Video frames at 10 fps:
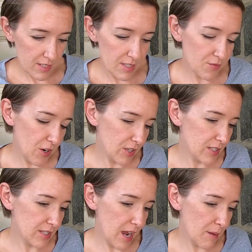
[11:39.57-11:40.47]
He's very
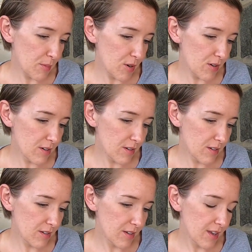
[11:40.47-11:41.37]
dapper.
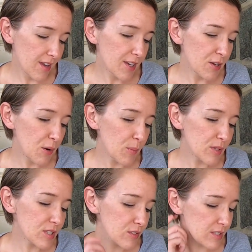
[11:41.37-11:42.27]
He
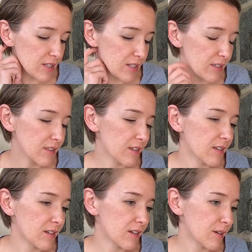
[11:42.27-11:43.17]
almost looks like
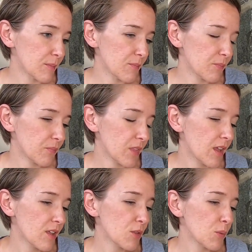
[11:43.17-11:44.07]
the, um,
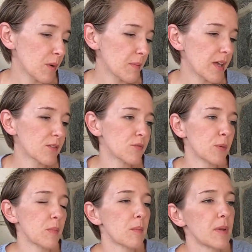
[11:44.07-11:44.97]
the one man
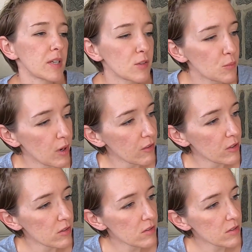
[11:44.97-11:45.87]
from Band of
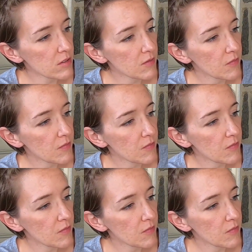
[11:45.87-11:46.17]
Brothers.